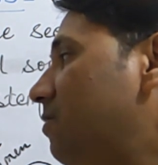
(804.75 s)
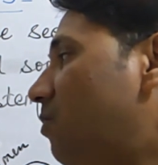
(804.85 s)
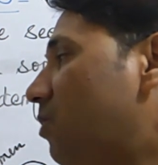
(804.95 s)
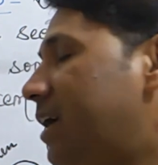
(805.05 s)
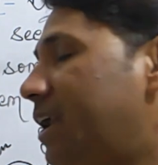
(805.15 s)

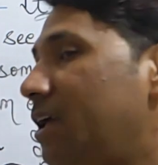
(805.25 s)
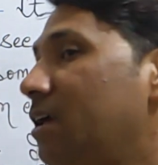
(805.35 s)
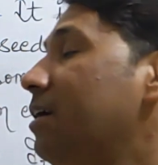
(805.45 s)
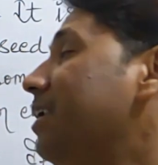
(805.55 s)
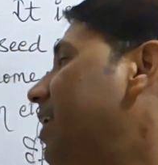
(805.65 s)
for a
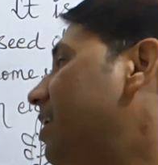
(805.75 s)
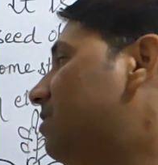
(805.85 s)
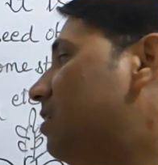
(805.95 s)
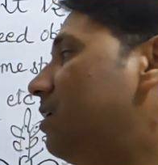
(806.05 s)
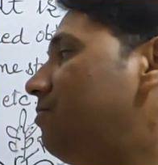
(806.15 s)
day.
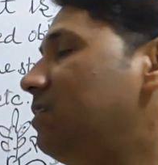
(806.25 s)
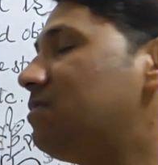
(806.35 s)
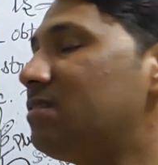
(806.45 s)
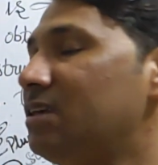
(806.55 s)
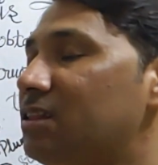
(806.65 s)
Next day we
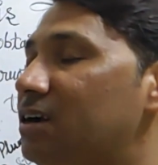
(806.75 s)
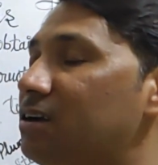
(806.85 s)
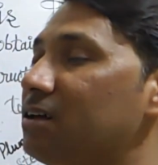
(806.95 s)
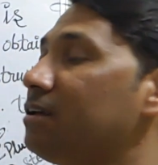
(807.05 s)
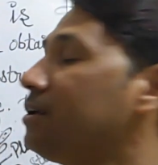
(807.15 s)
see
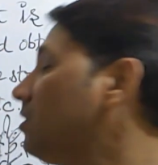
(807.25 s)
that